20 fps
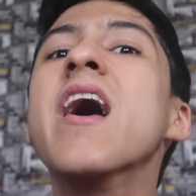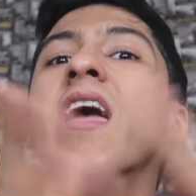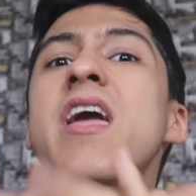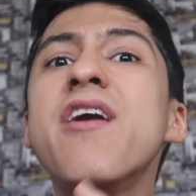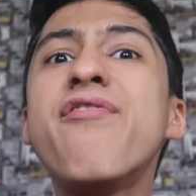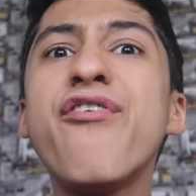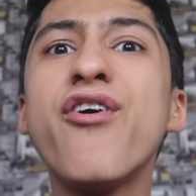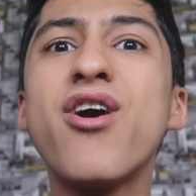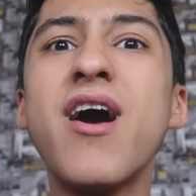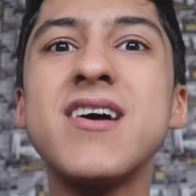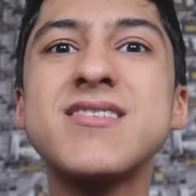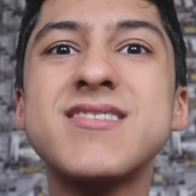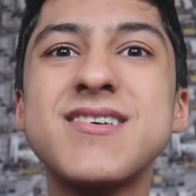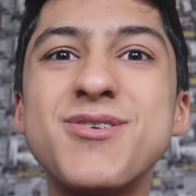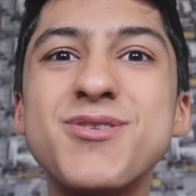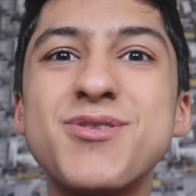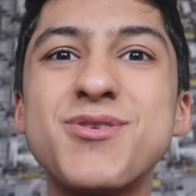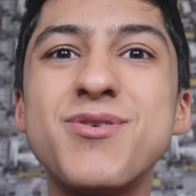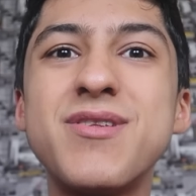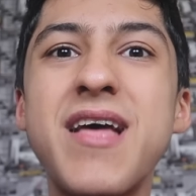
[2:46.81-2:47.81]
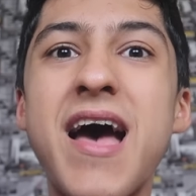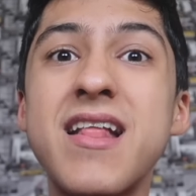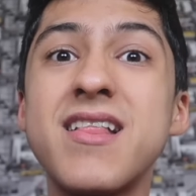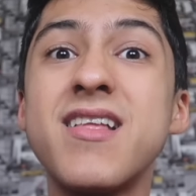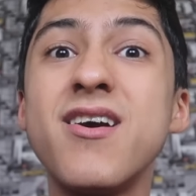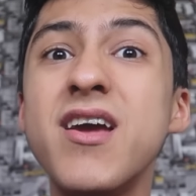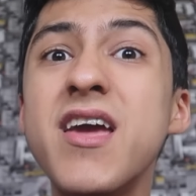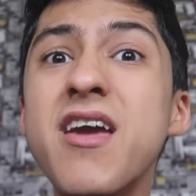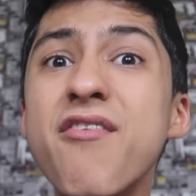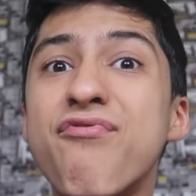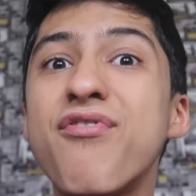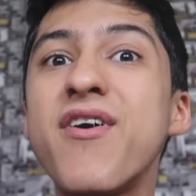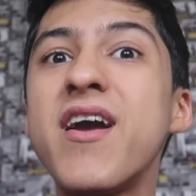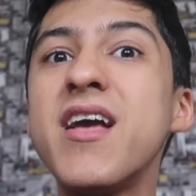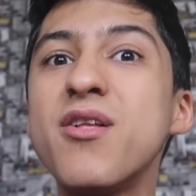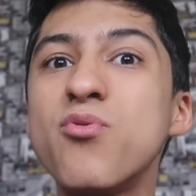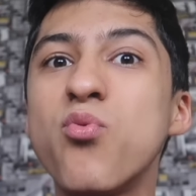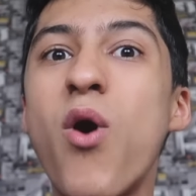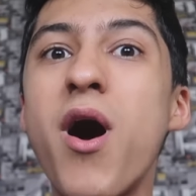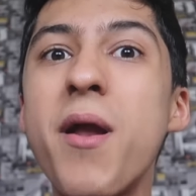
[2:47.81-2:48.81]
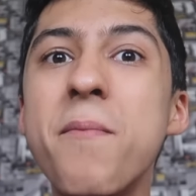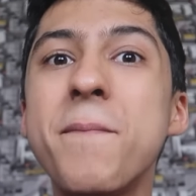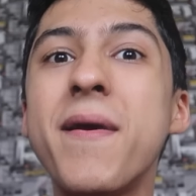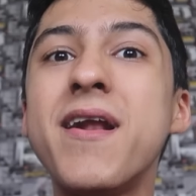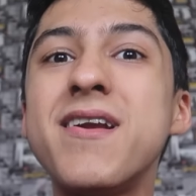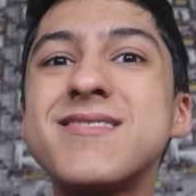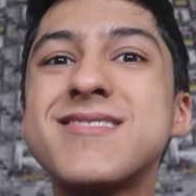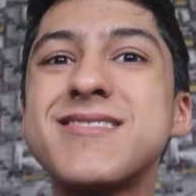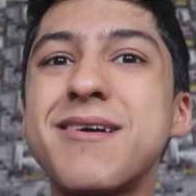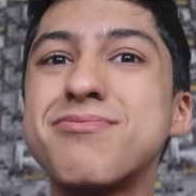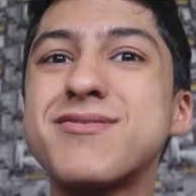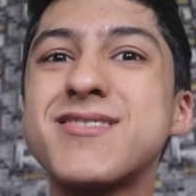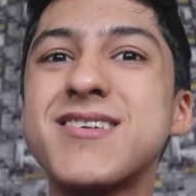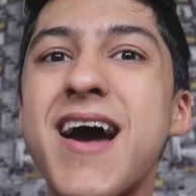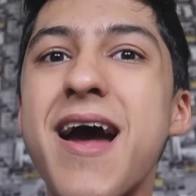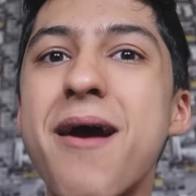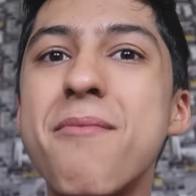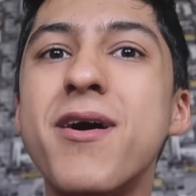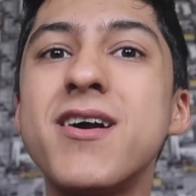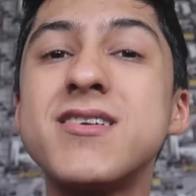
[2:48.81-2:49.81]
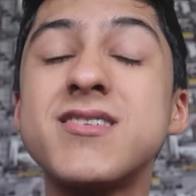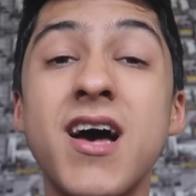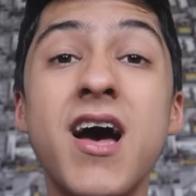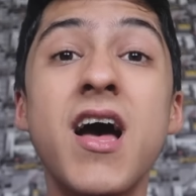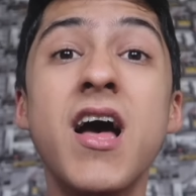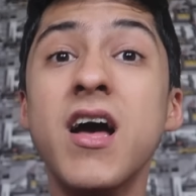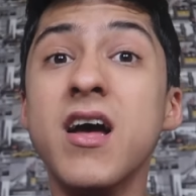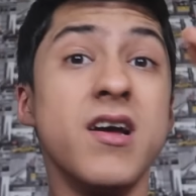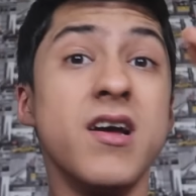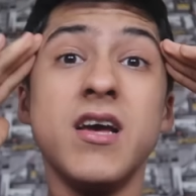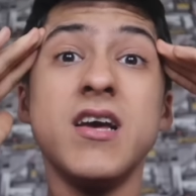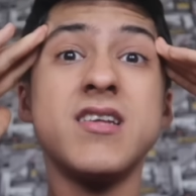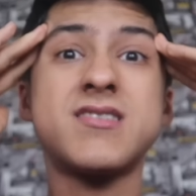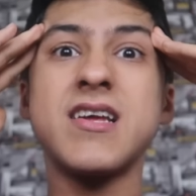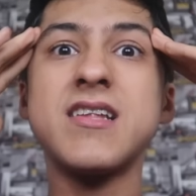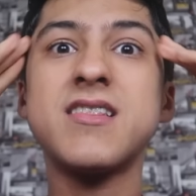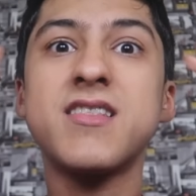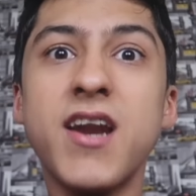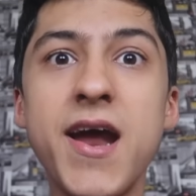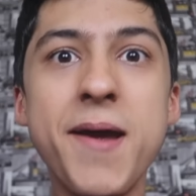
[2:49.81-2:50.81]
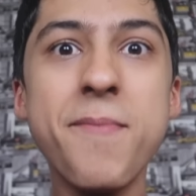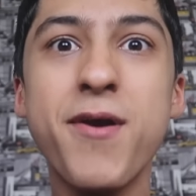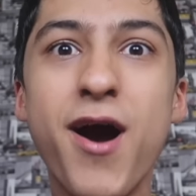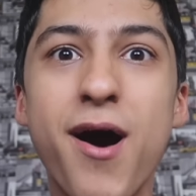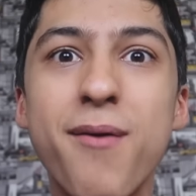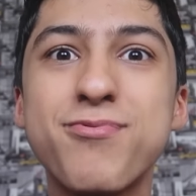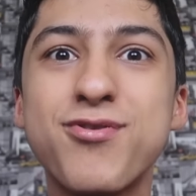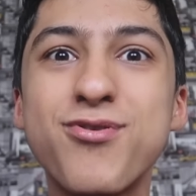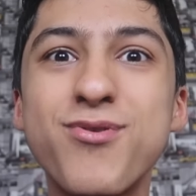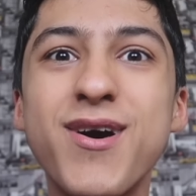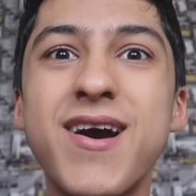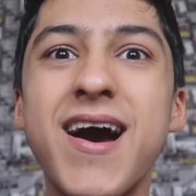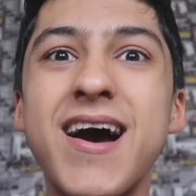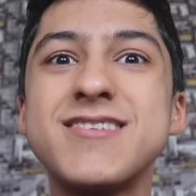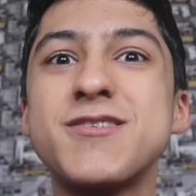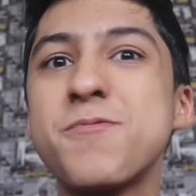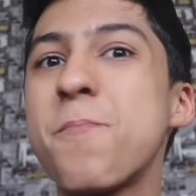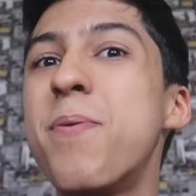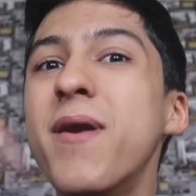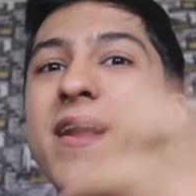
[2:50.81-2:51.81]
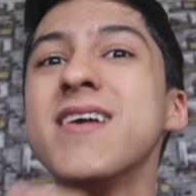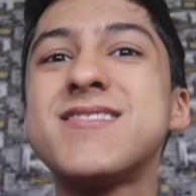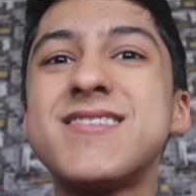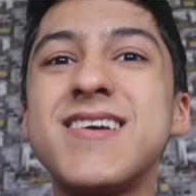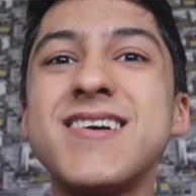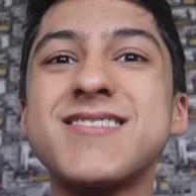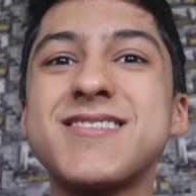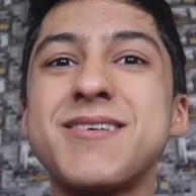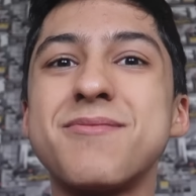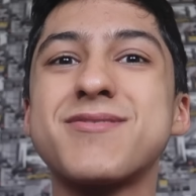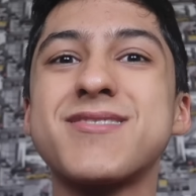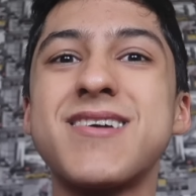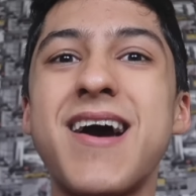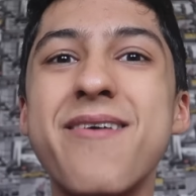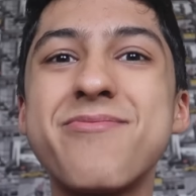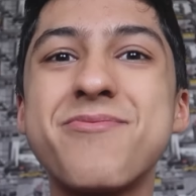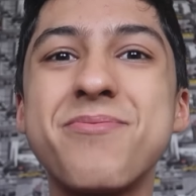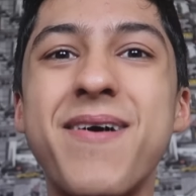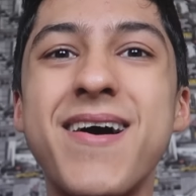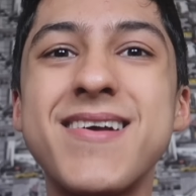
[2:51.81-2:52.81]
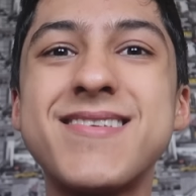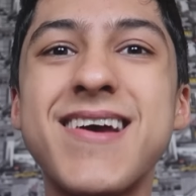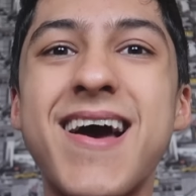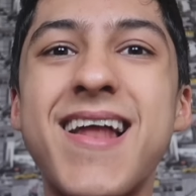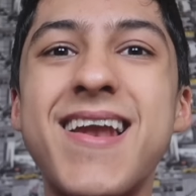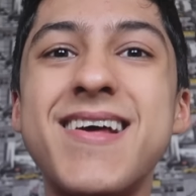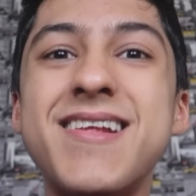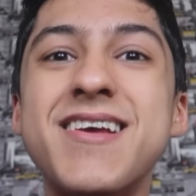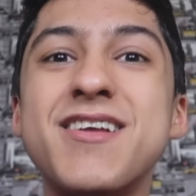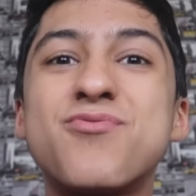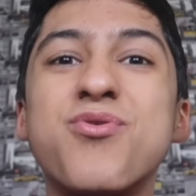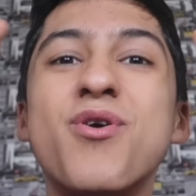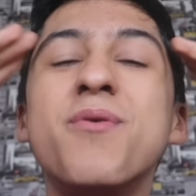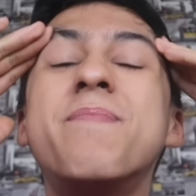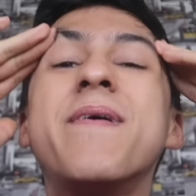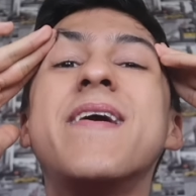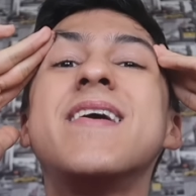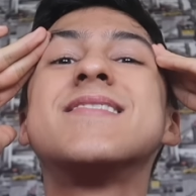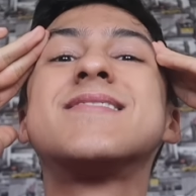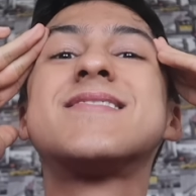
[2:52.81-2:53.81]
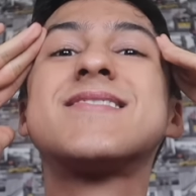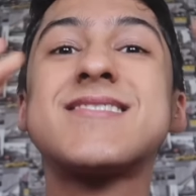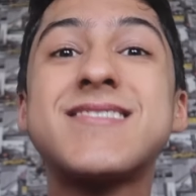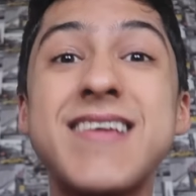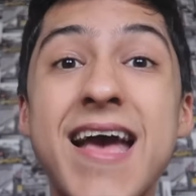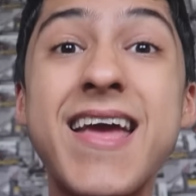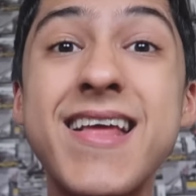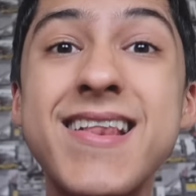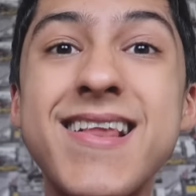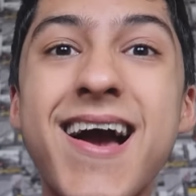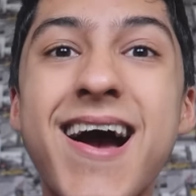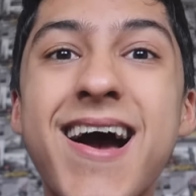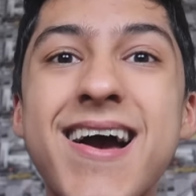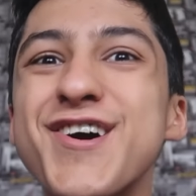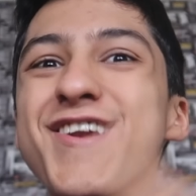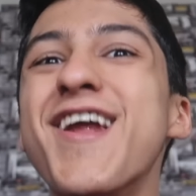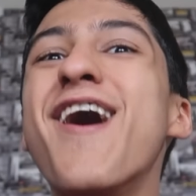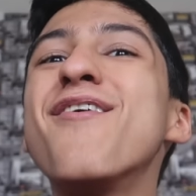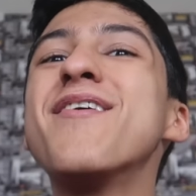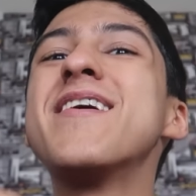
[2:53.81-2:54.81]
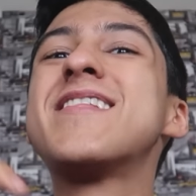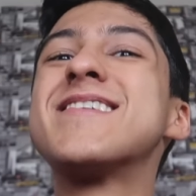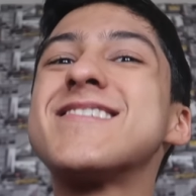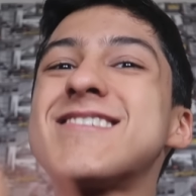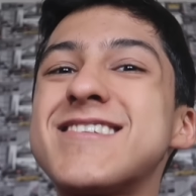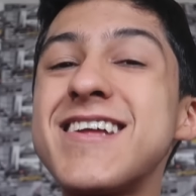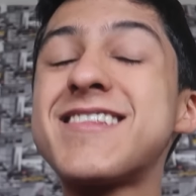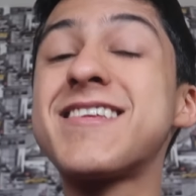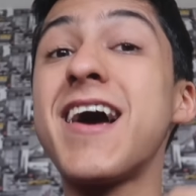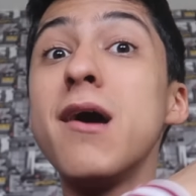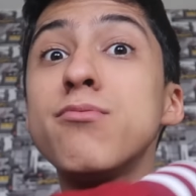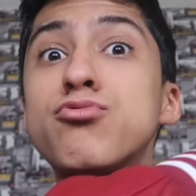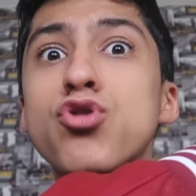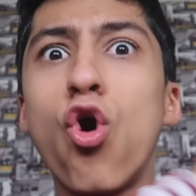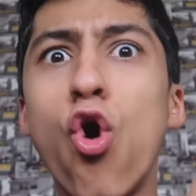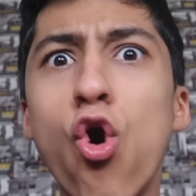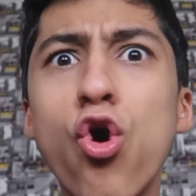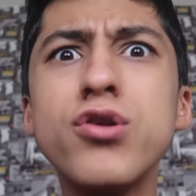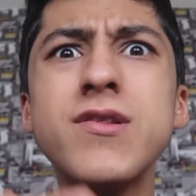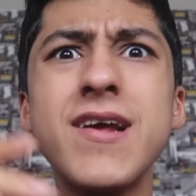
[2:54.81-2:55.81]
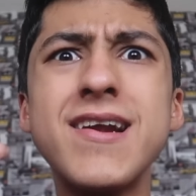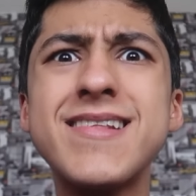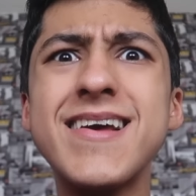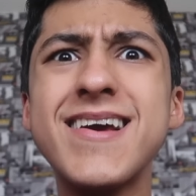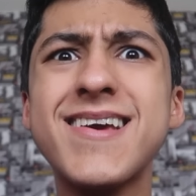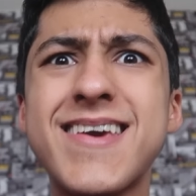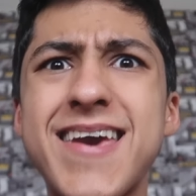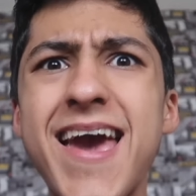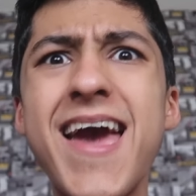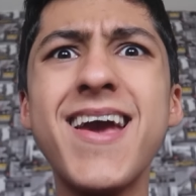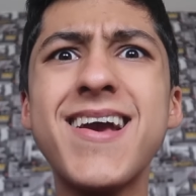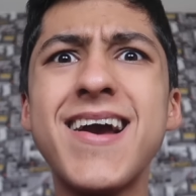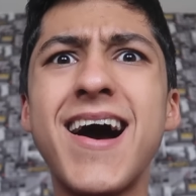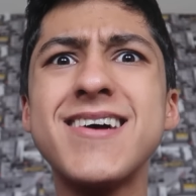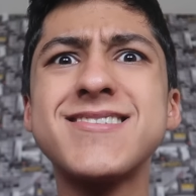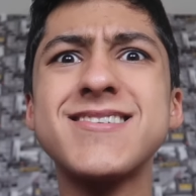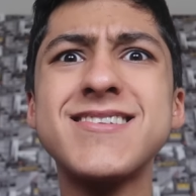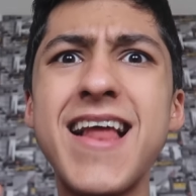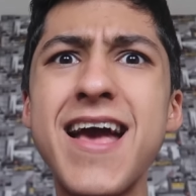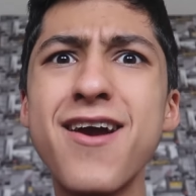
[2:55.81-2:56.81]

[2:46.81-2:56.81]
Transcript: If you guys could do that, if we hit 1 million subscribers, it's a dream come true, guys. Please just subscribe to my channel. It will be insane, guys. So now it is the time to order the cake, guys.